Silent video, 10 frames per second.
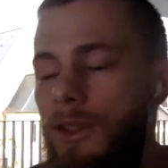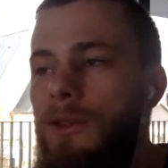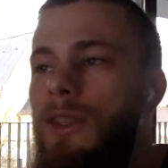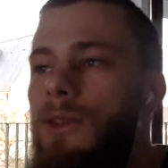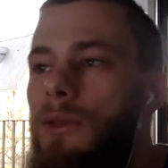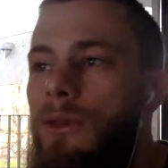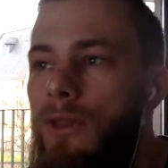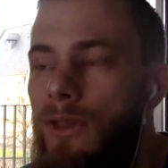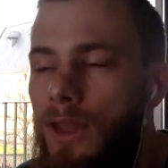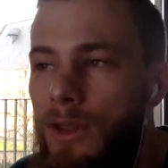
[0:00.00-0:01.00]
need to
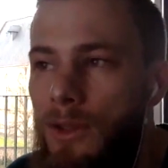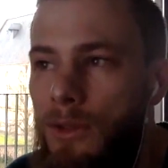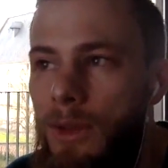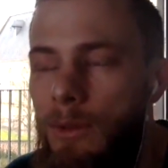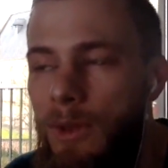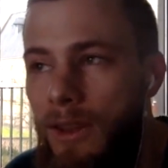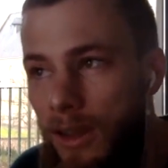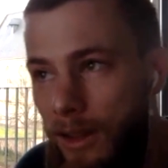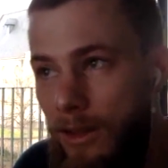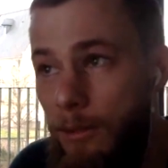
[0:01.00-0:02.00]
continue to do it
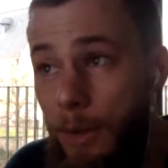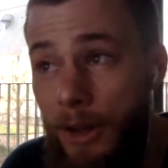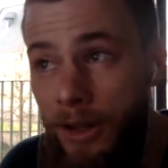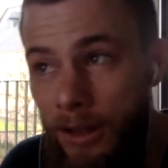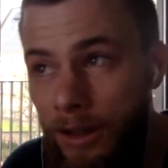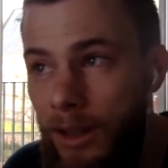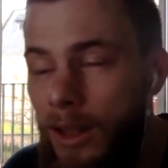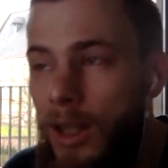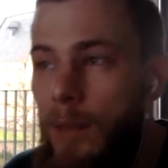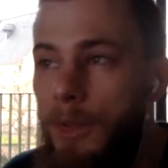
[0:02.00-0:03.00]
within the body,
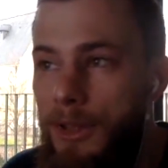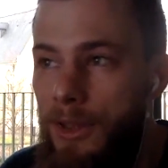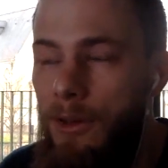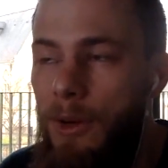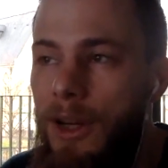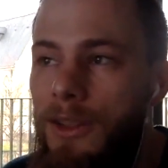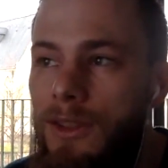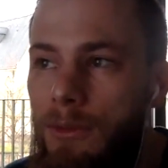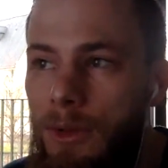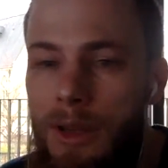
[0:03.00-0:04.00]
because
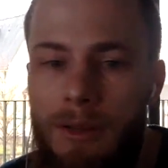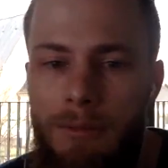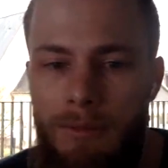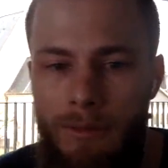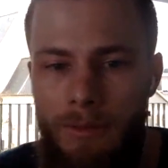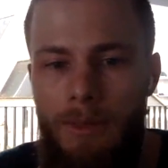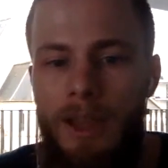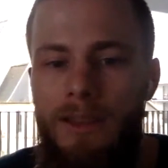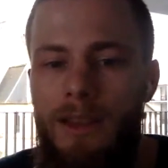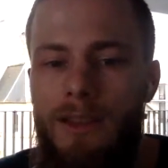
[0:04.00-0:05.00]
otherwise we
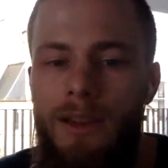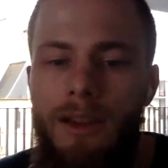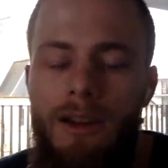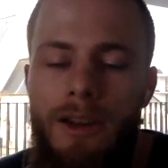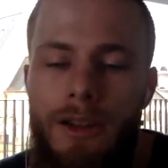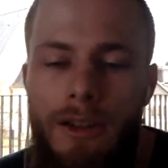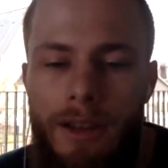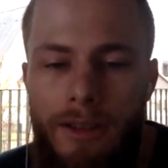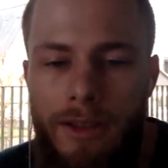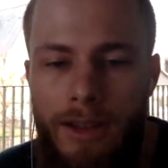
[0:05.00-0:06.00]
make things a lot harder
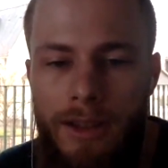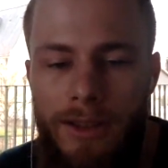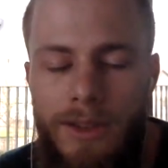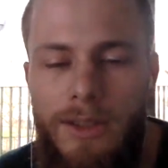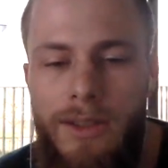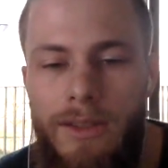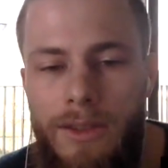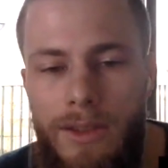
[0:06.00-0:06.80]
and inconsistent.